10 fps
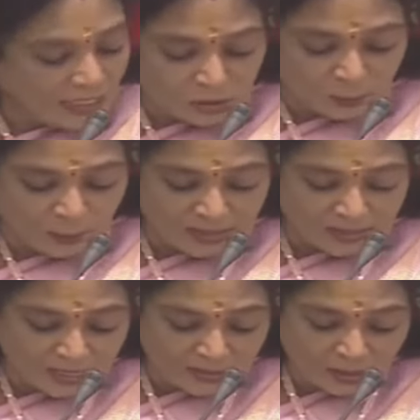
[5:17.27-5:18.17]
green
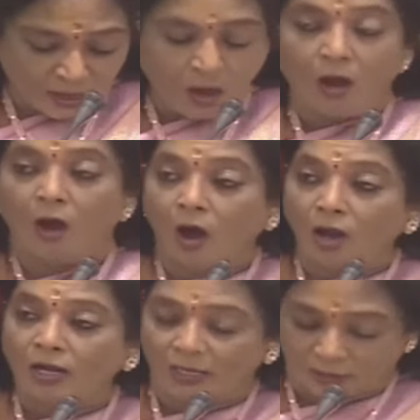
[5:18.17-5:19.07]
spaces
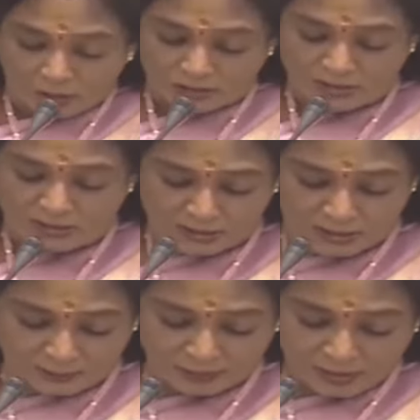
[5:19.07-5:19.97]
all across the
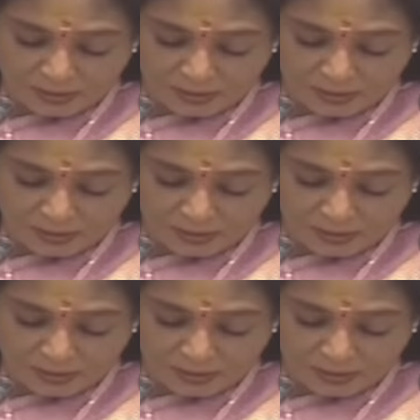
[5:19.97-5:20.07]
city.